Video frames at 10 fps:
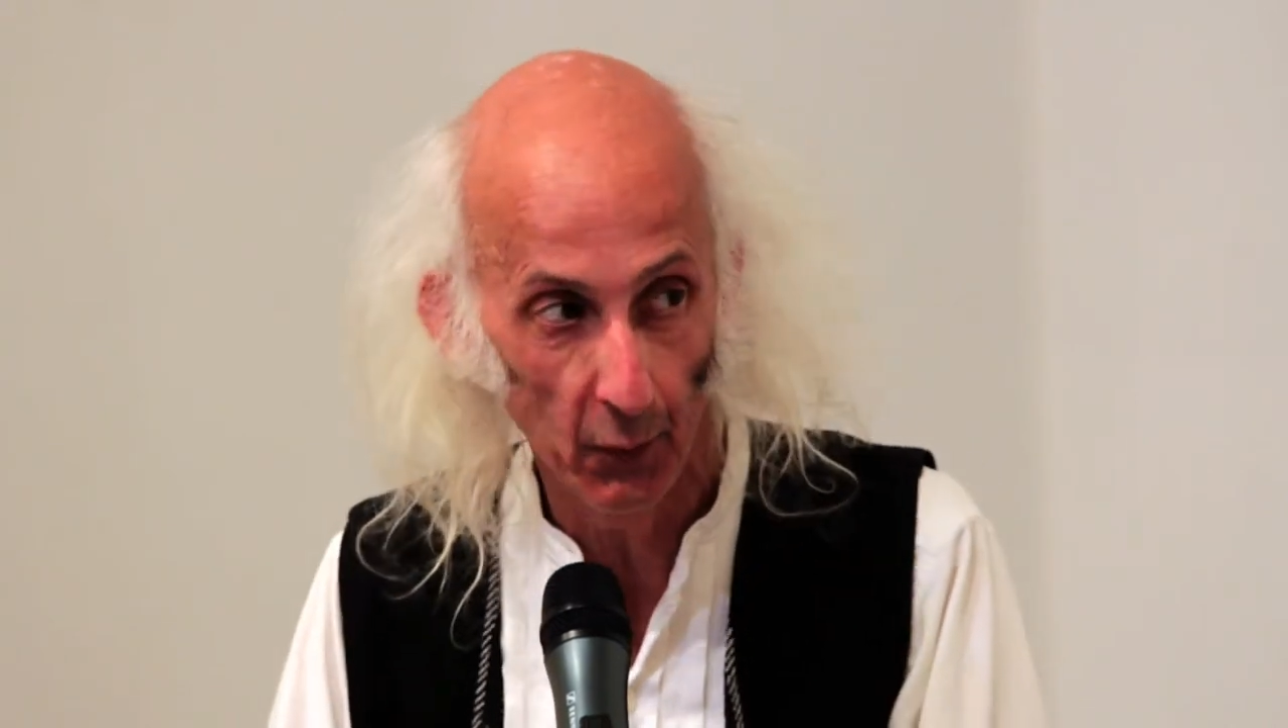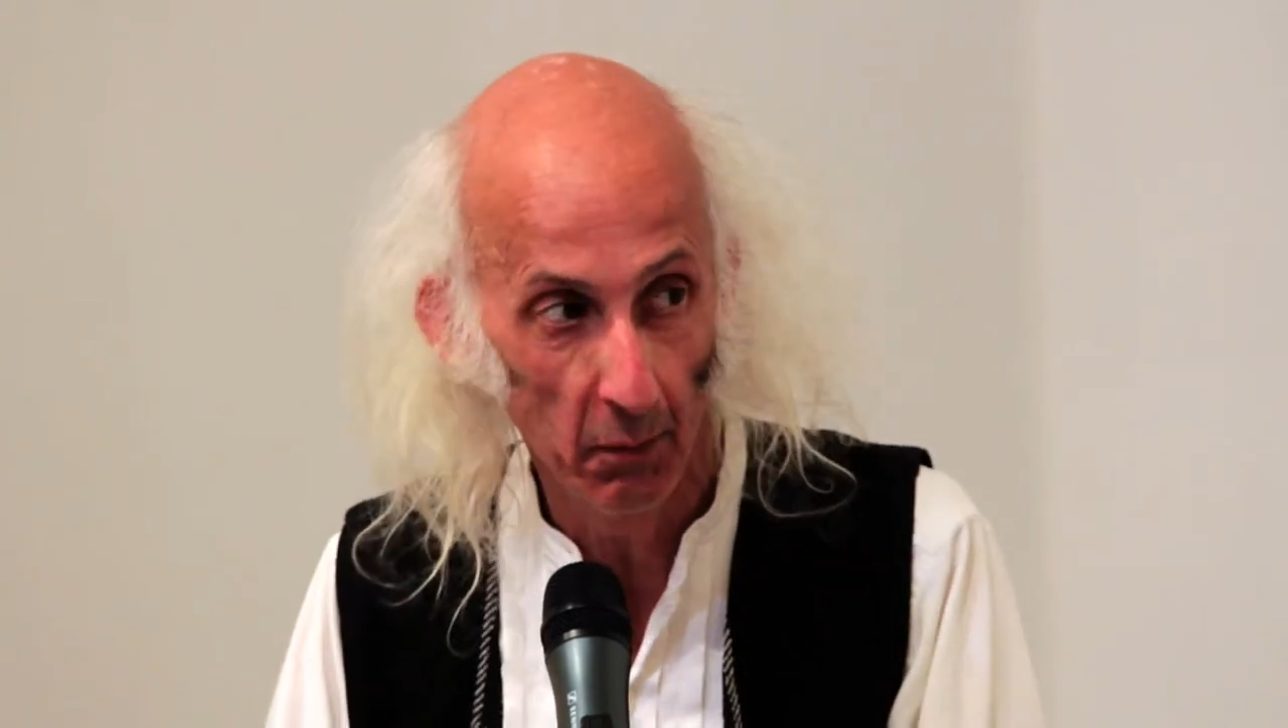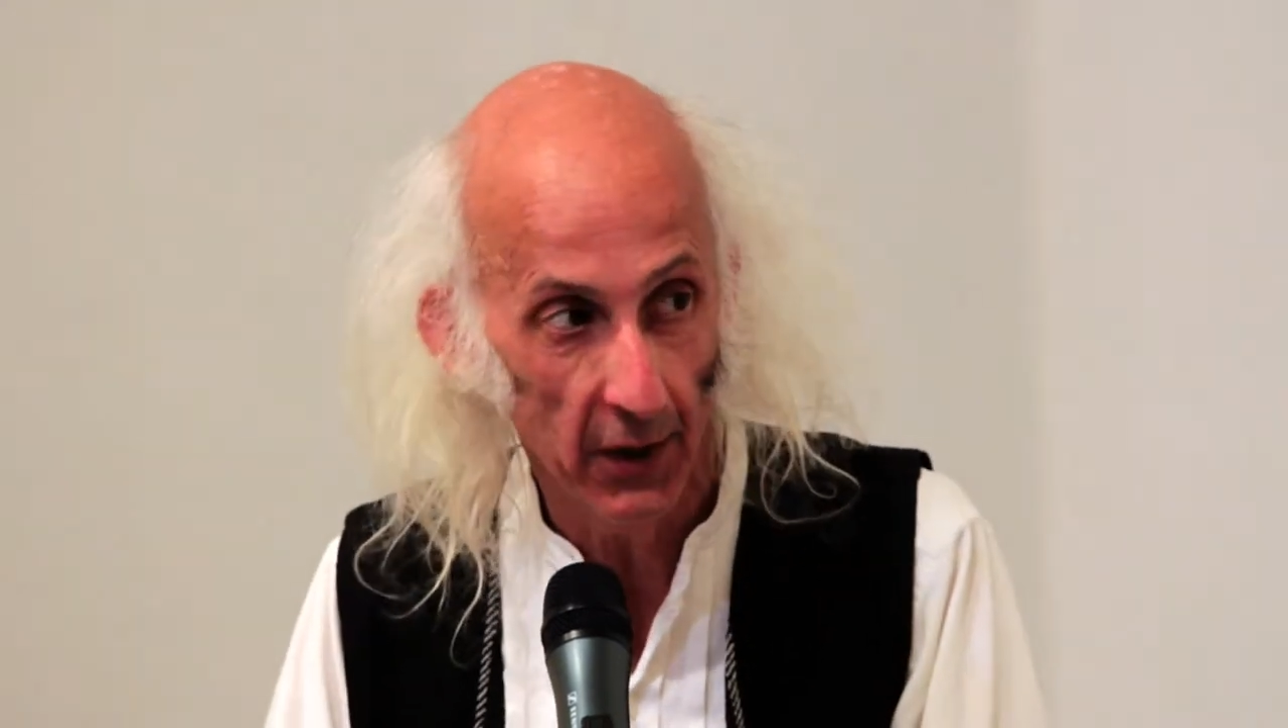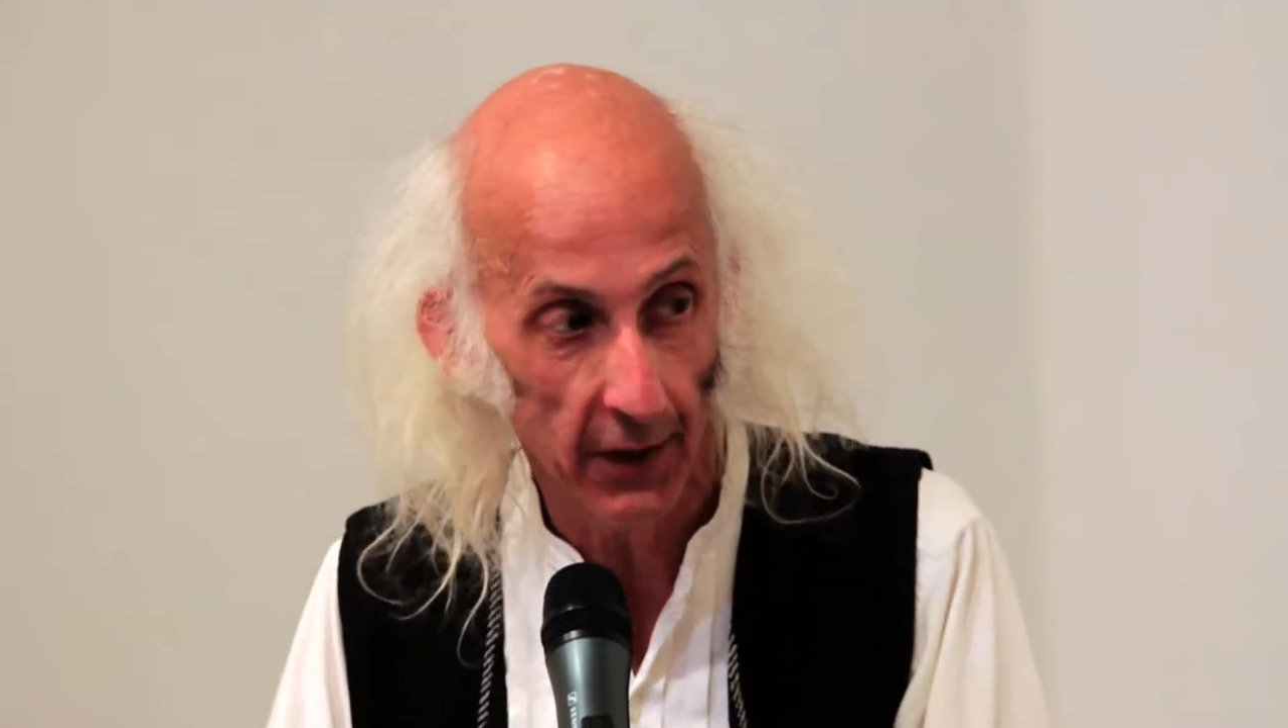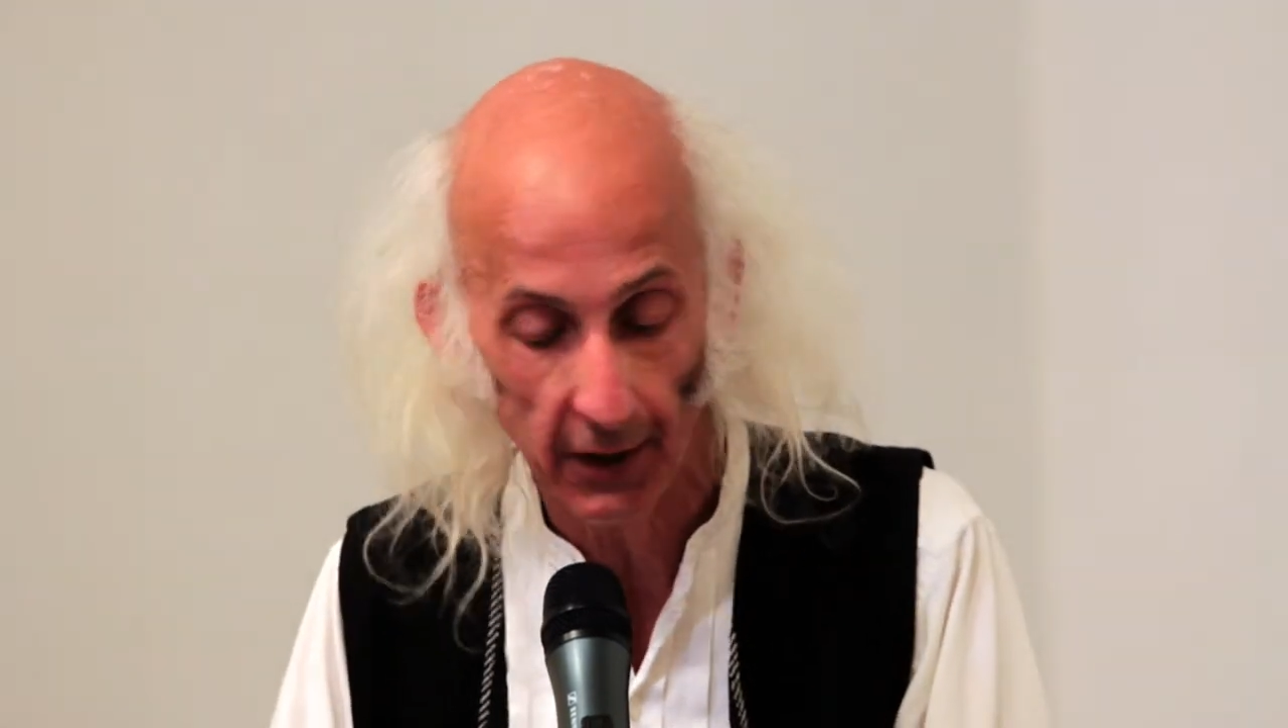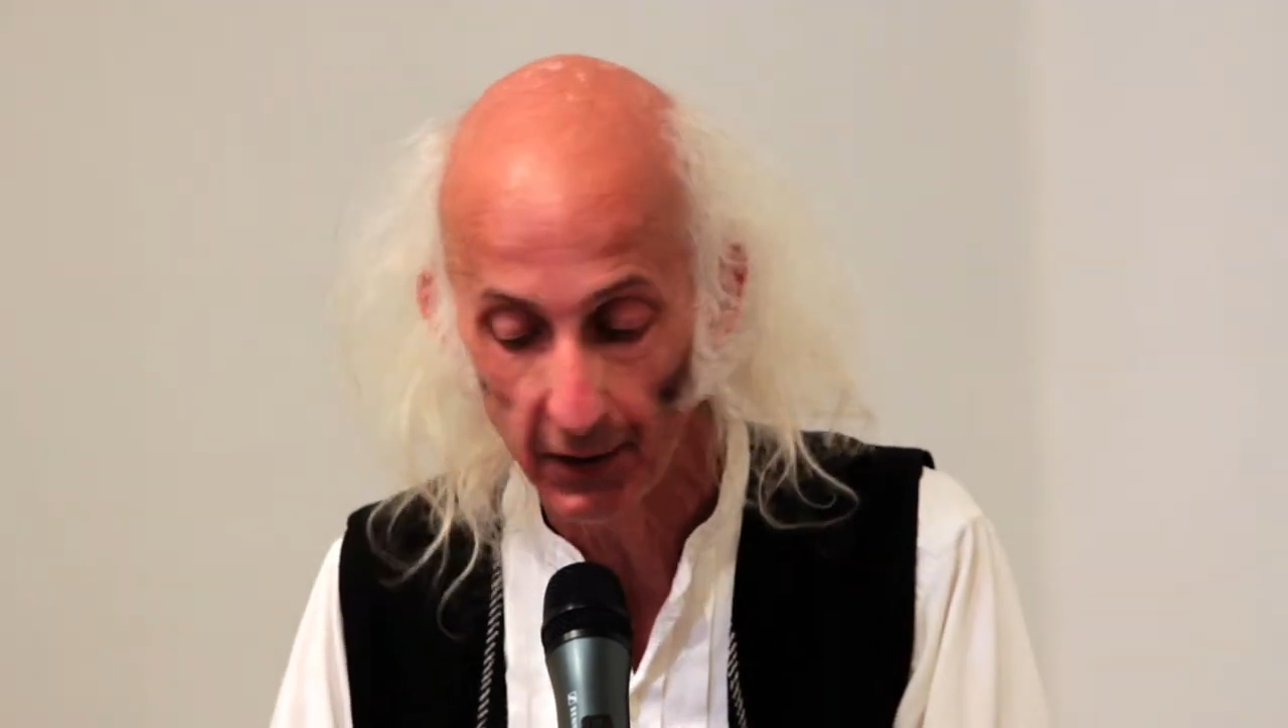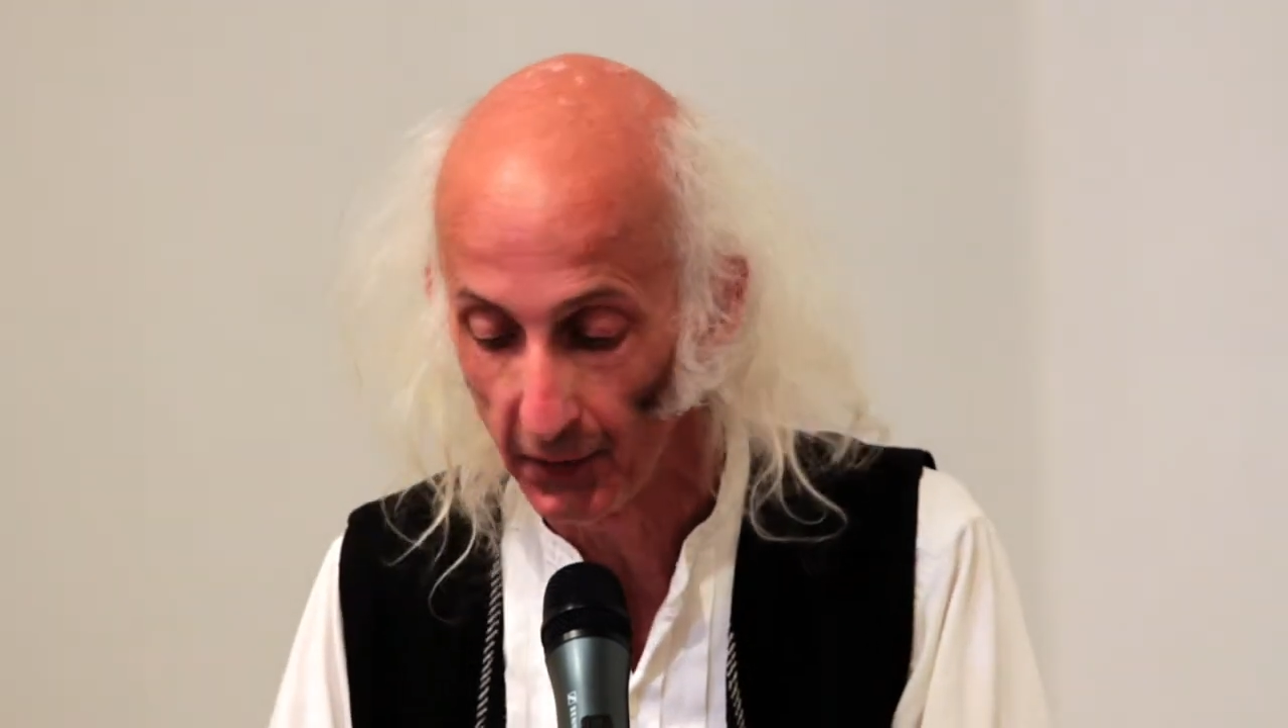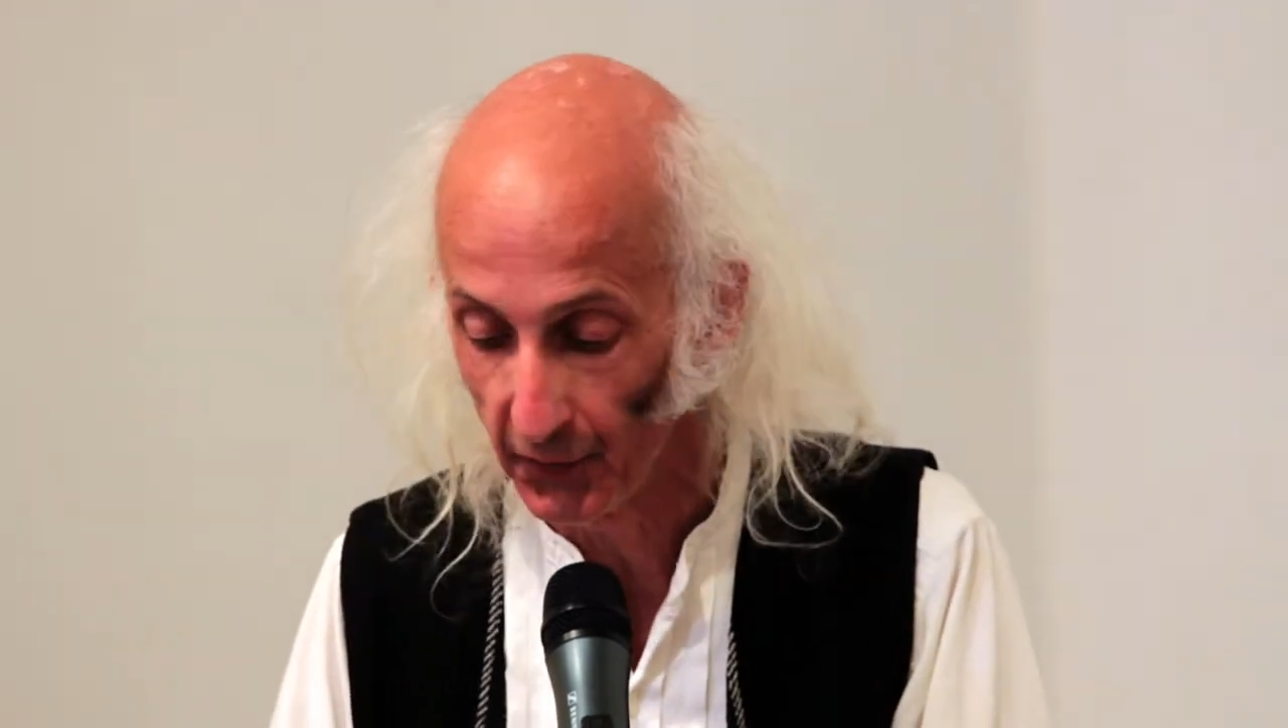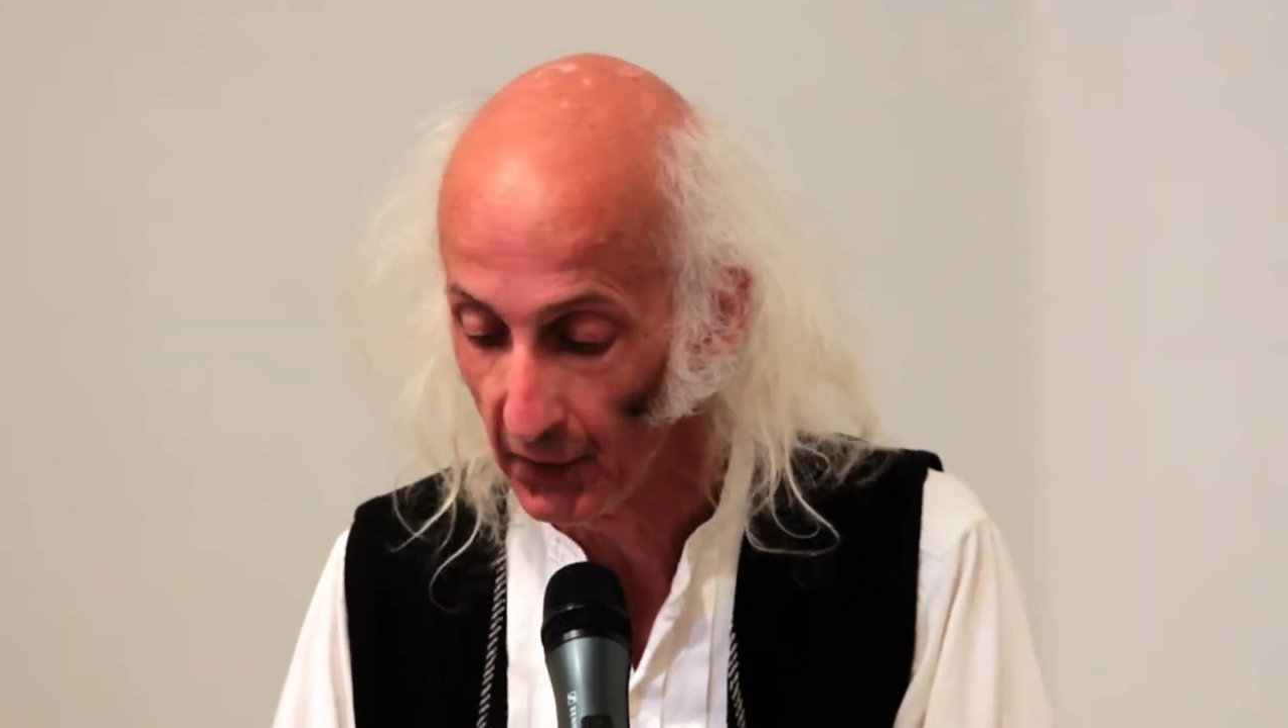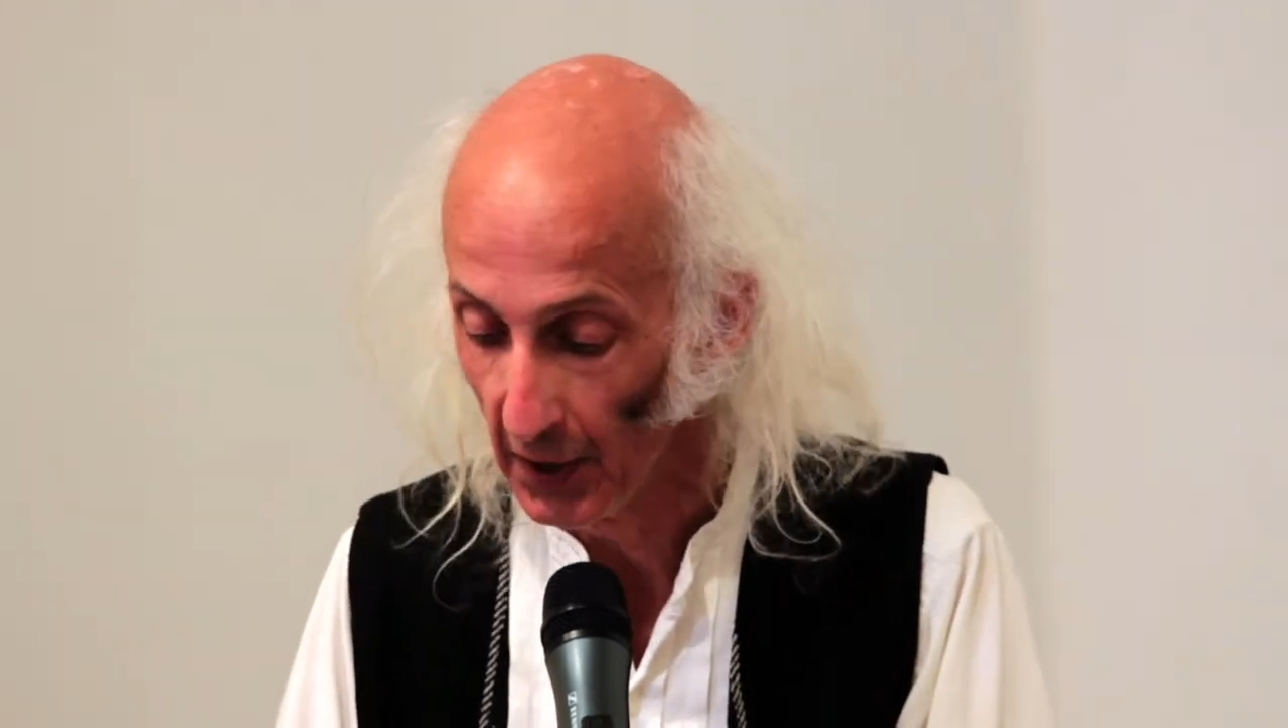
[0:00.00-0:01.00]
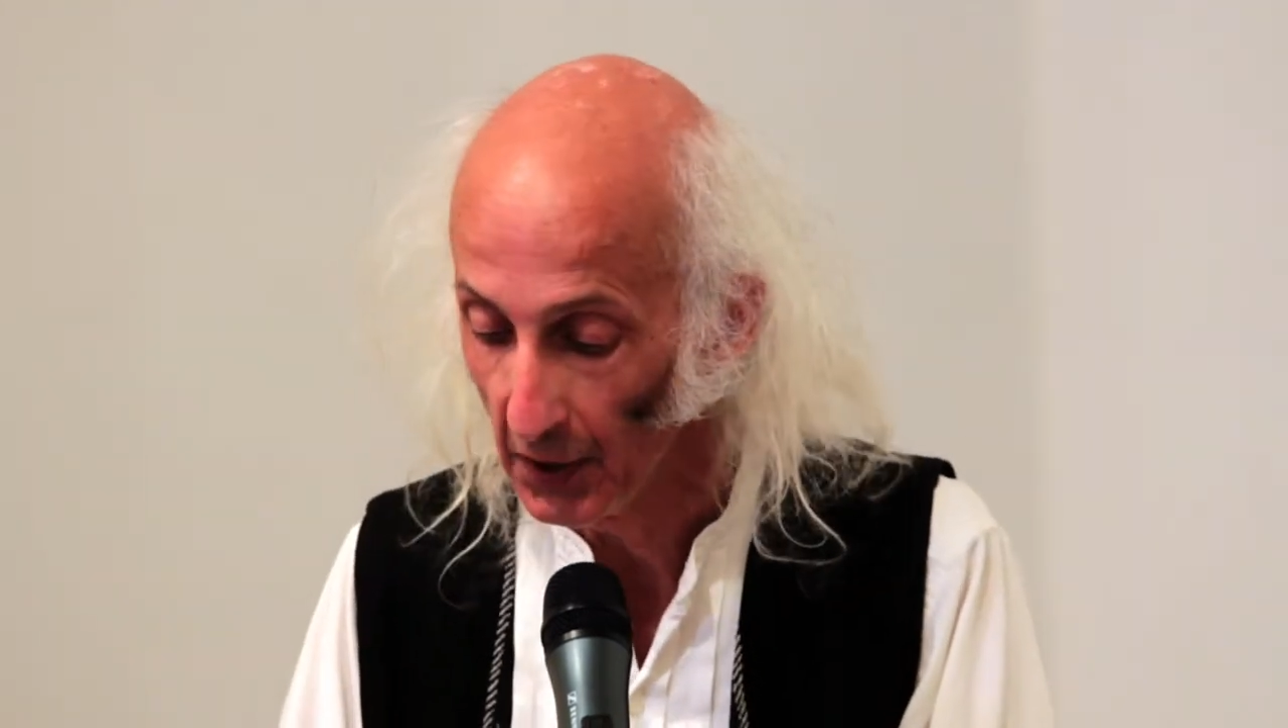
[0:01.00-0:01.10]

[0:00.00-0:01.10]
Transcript: miracles